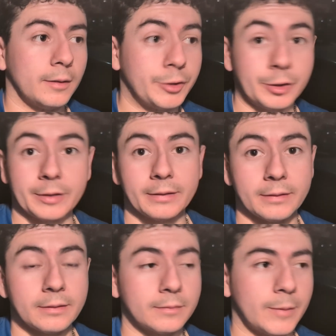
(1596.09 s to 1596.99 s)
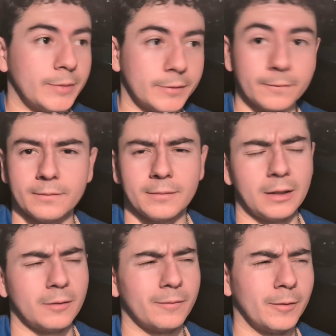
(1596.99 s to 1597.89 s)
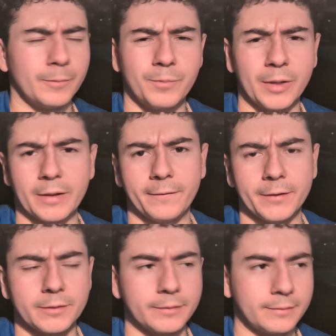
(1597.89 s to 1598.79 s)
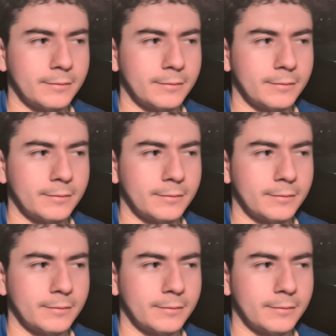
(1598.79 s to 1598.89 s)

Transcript: chickens, maybe some, I don't know, well, probably not fish.